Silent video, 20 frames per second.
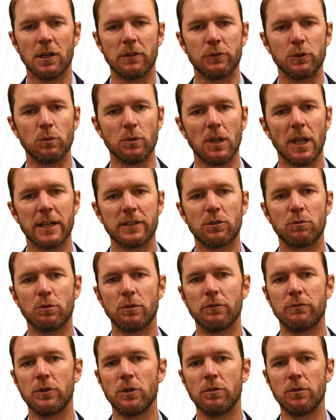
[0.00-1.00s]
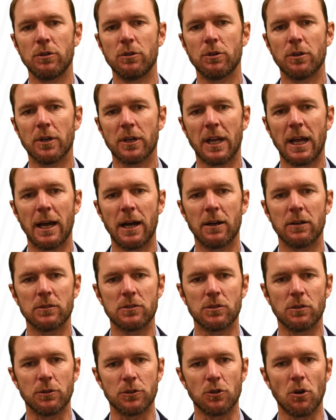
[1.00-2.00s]
If you would like to review your
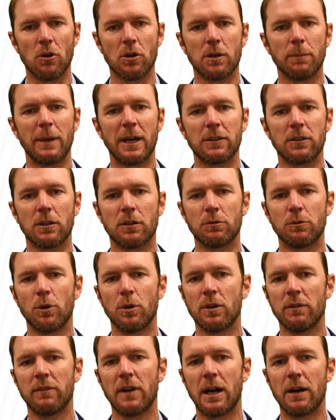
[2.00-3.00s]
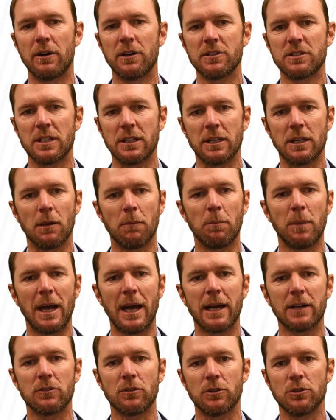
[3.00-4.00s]
accounts or talk about the coronavirus and the
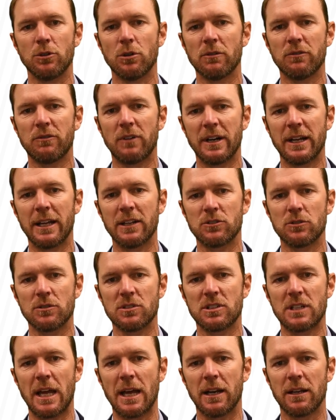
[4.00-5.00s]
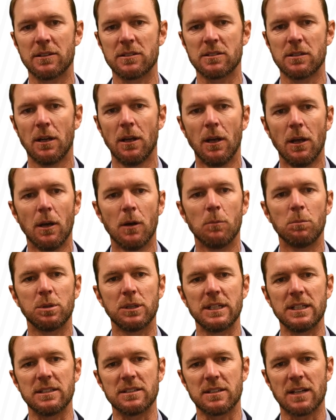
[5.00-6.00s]
impact on your financial status,
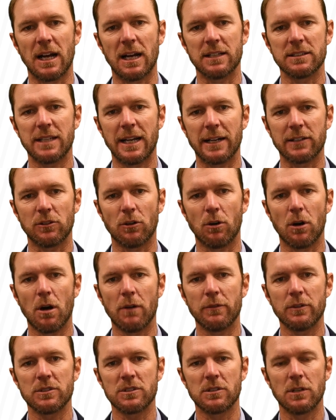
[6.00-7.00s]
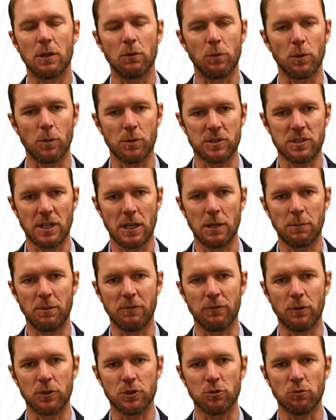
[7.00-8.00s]
please contact our office and we will set up
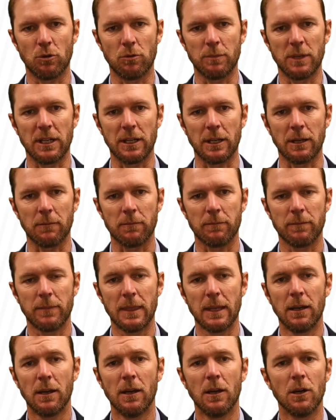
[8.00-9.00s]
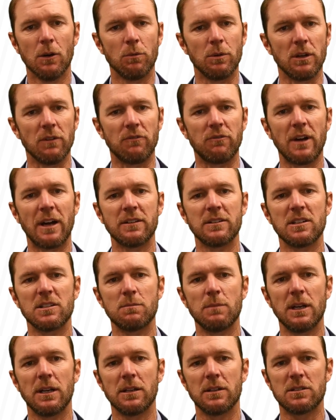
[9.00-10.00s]
a virtual meeting. We have found these
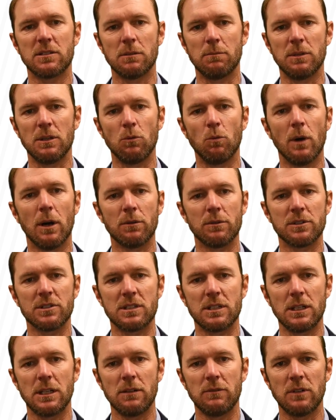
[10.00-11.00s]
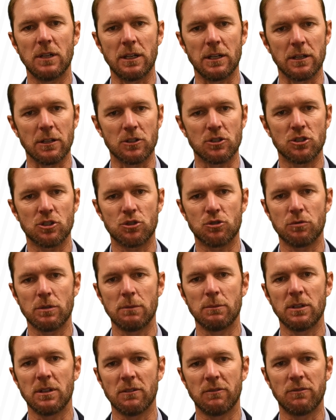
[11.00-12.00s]
meetings to be well received and
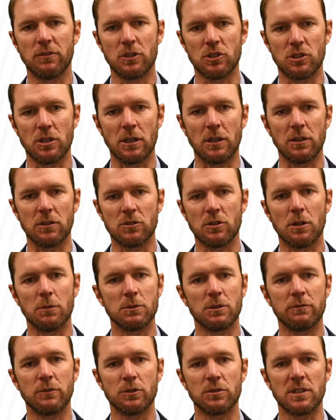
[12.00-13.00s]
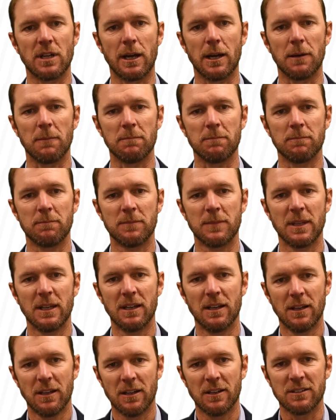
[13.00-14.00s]
extremely efficient in terms of your time.
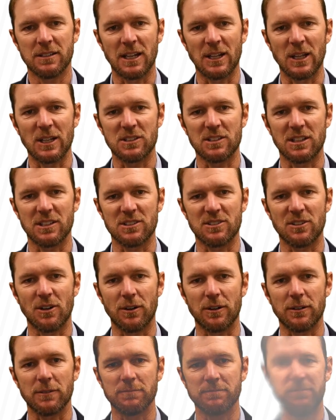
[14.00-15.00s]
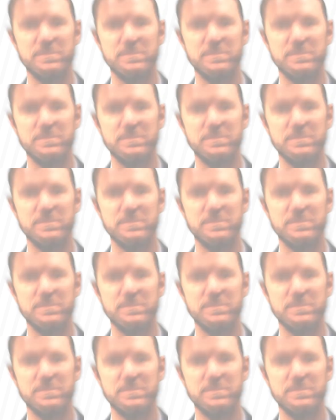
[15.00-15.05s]
Now let's get started.